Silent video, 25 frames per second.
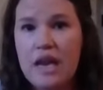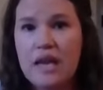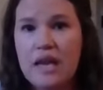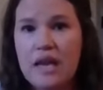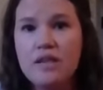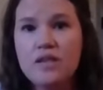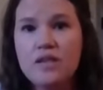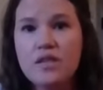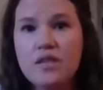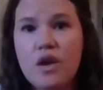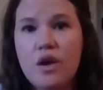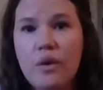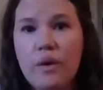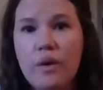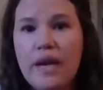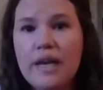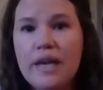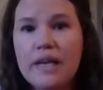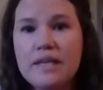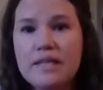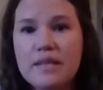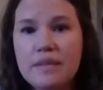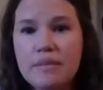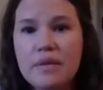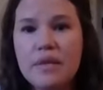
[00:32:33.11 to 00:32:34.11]
And so it
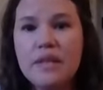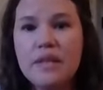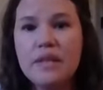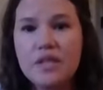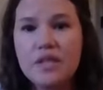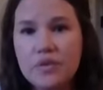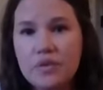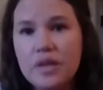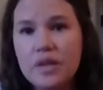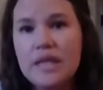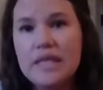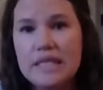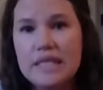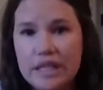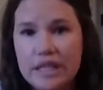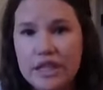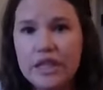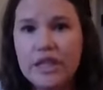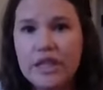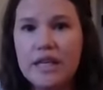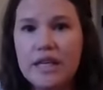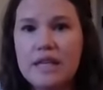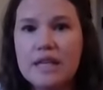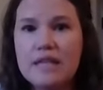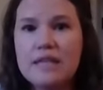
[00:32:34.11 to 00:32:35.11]
is something that's really
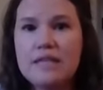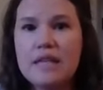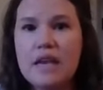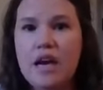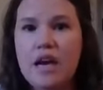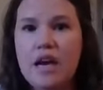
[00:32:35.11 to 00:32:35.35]
serious,